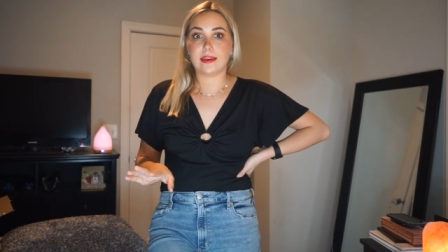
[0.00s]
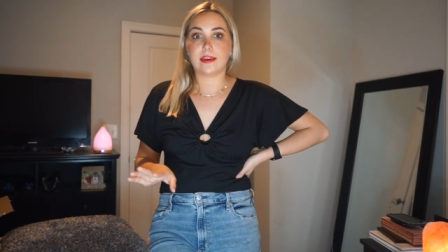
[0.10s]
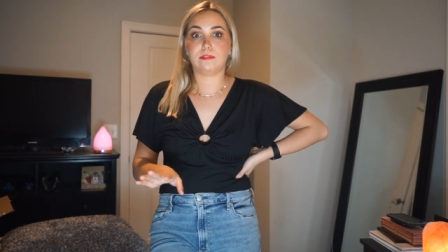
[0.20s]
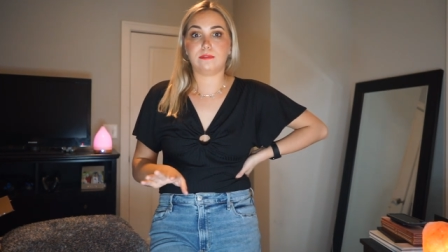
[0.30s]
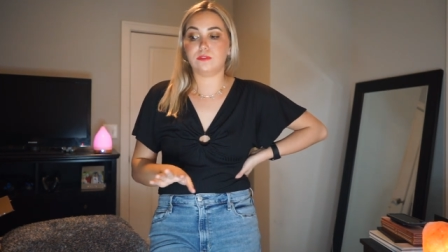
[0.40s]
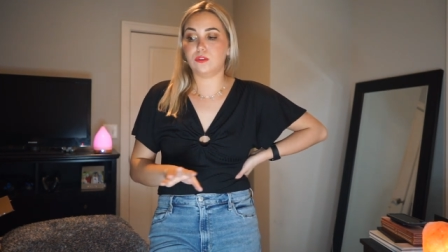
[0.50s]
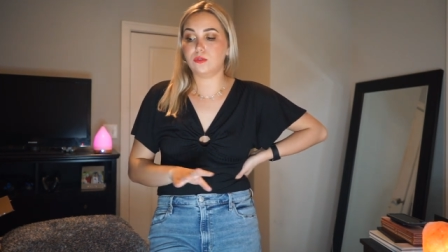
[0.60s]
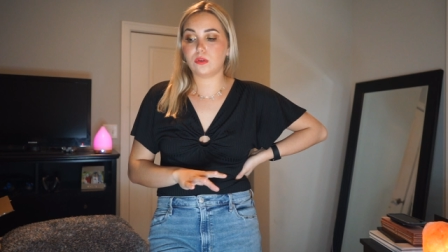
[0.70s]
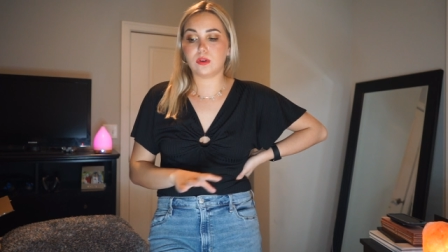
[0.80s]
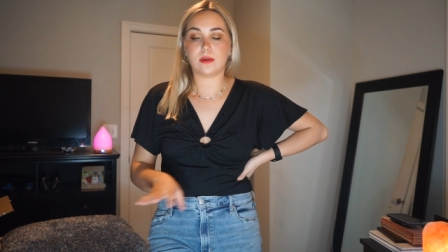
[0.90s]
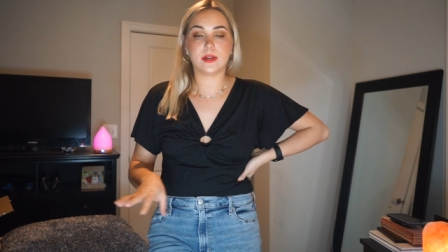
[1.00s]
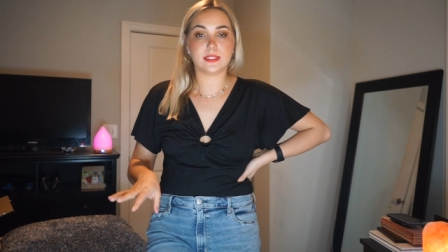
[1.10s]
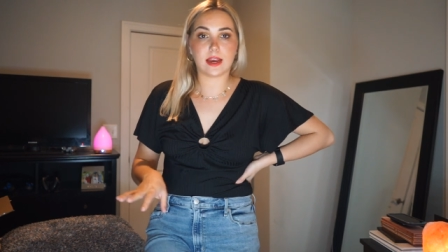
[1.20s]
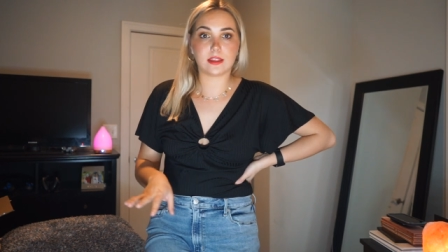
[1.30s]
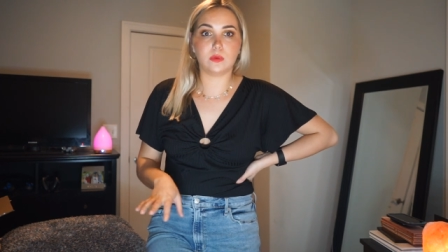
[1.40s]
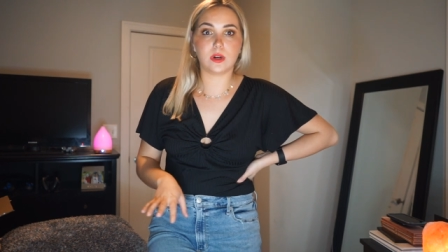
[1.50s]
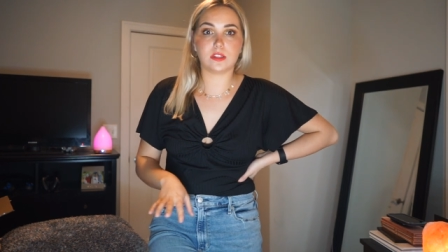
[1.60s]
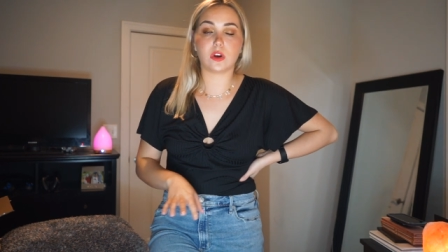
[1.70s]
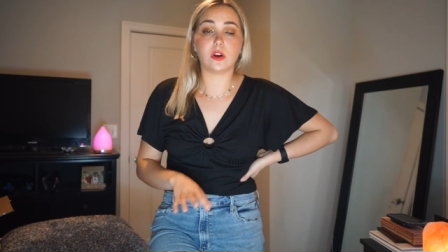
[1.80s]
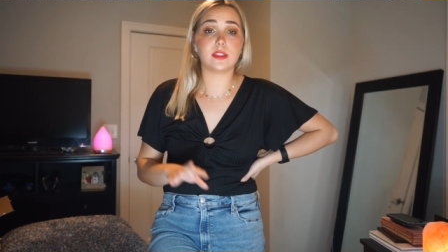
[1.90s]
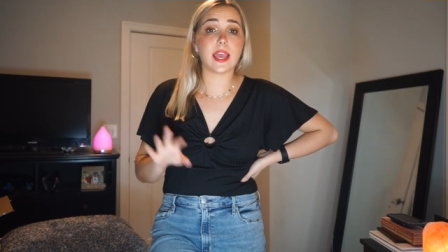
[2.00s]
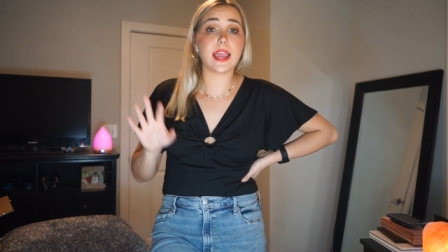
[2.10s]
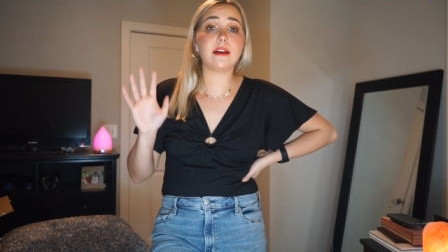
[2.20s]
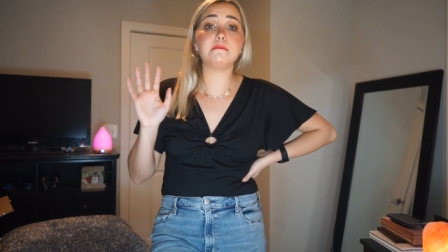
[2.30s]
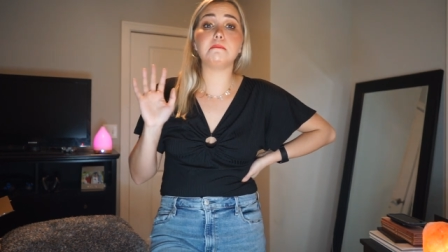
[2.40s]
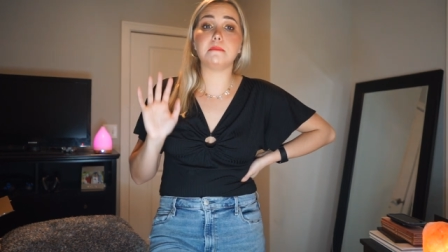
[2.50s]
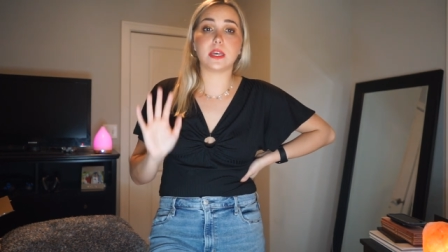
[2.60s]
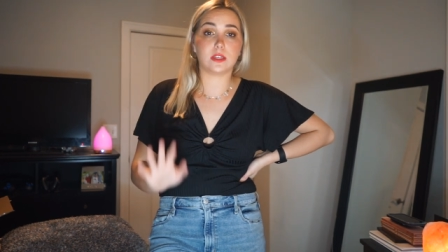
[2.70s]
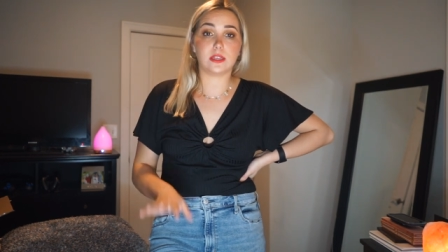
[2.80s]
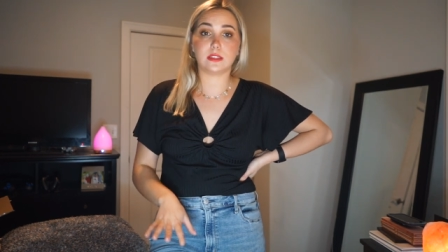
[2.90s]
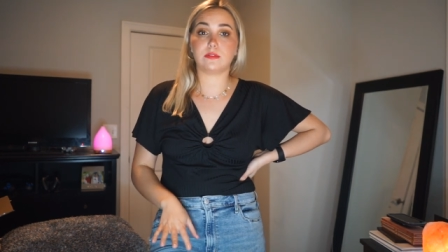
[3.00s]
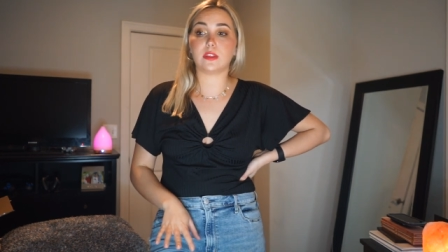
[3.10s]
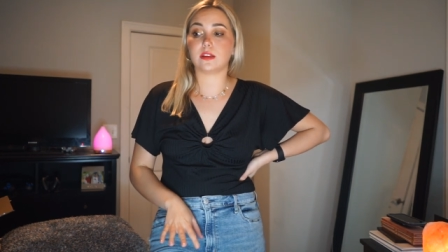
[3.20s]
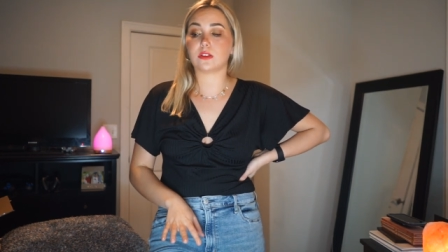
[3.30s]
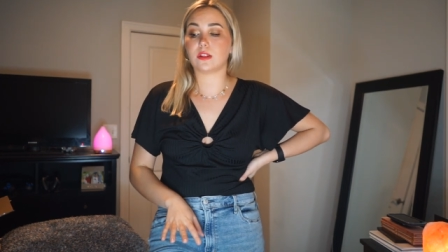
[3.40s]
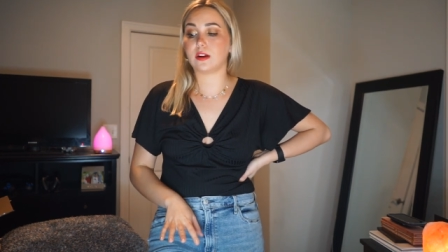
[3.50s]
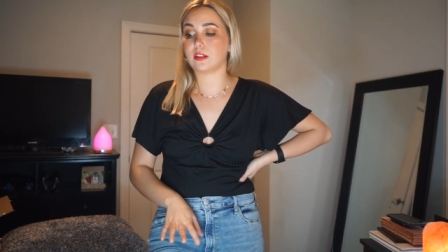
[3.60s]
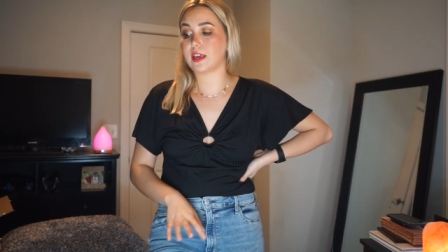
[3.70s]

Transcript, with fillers: if you don't know exactly what it's called, they have millions of things on there.